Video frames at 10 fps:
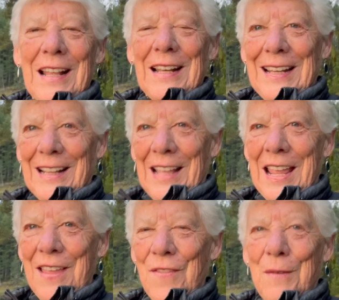little
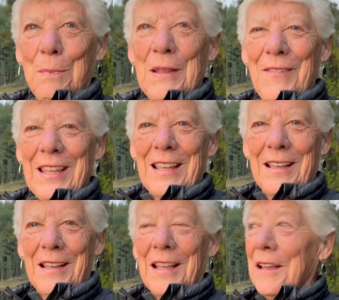Haven bivy?
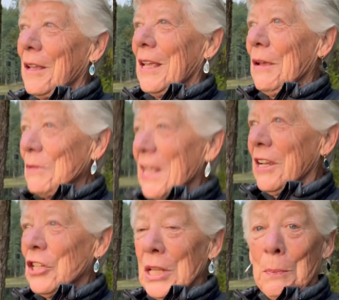it was
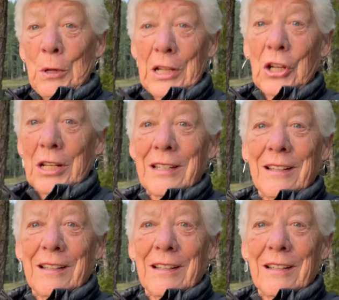actually pretty good.